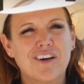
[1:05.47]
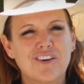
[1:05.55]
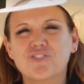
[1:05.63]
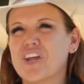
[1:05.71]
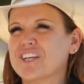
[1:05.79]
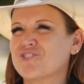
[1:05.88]

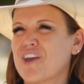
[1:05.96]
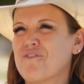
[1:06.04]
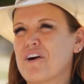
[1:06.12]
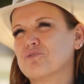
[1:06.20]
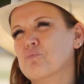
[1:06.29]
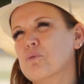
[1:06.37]
next
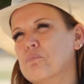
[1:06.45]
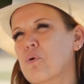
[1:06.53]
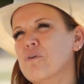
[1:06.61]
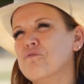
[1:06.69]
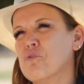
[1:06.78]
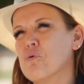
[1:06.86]
calf, I was
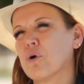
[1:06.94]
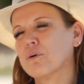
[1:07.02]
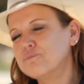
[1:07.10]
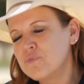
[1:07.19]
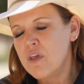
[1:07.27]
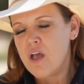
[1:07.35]
1.4. I
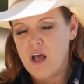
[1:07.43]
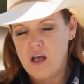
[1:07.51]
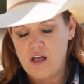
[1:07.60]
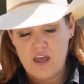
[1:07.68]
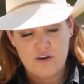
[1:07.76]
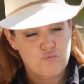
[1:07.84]

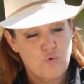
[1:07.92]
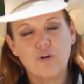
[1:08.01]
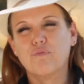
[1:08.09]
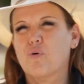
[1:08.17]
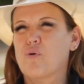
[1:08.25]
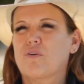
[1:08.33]
had a
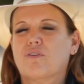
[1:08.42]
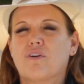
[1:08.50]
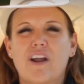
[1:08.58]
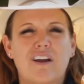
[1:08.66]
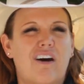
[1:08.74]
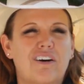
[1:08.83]
wonderful,
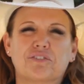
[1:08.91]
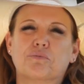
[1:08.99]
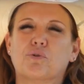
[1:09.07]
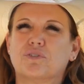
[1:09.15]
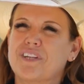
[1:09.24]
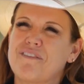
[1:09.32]
great, awesome
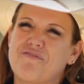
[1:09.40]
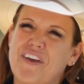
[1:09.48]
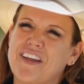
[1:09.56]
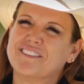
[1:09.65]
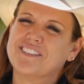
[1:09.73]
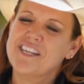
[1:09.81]
horse named
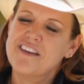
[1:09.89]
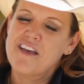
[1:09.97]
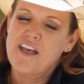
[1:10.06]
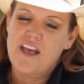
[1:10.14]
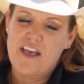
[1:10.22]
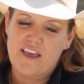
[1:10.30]
Fancy.
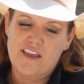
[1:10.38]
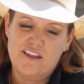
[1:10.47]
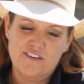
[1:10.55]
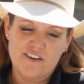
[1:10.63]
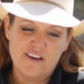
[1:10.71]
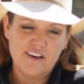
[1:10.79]

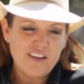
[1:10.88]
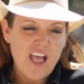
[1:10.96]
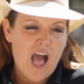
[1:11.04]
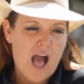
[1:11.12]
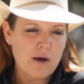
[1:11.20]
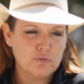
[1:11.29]
And
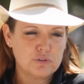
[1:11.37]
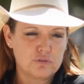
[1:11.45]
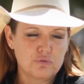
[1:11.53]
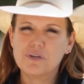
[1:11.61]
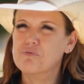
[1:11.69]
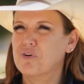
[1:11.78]
I was
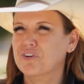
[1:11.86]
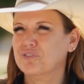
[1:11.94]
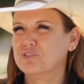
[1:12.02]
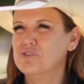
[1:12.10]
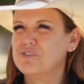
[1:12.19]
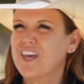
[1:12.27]
3-1
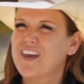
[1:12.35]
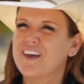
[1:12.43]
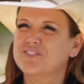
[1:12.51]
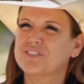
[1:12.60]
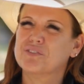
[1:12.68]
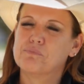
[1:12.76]
on two
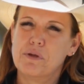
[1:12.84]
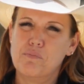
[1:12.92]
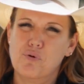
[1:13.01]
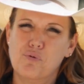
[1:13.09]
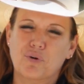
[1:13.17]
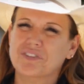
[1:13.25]
calves, and the
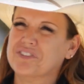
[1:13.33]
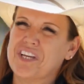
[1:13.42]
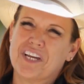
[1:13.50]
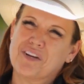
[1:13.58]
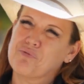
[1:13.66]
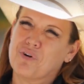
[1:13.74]
people who won
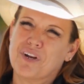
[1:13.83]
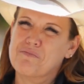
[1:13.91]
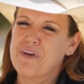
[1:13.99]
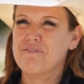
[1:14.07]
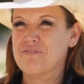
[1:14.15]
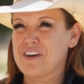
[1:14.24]
second weren't
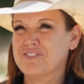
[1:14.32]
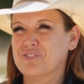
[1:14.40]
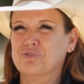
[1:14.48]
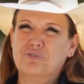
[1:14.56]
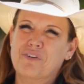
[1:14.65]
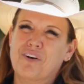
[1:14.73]
even that fast
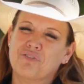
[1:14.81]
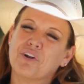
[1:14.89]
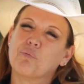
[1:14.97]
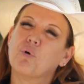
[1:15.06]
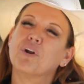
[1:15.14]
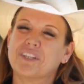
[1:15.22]
on
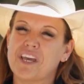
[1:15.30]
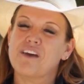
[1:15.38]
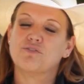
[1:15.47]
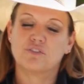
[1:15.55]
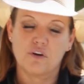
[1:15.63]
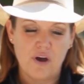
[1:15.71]
their one
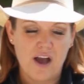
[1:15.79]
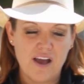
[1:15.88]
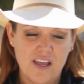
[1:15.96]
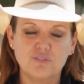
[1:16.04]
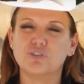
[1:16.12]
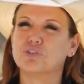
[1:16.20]
calf. So
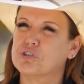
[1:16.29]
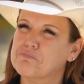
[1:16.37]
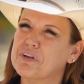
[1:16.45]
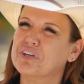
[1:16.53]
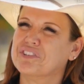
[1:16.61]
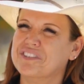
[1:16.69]
it was a
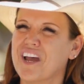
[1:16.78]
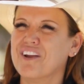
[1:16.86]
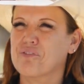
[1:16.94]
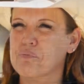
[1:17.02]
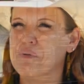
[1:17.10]
tremendous day for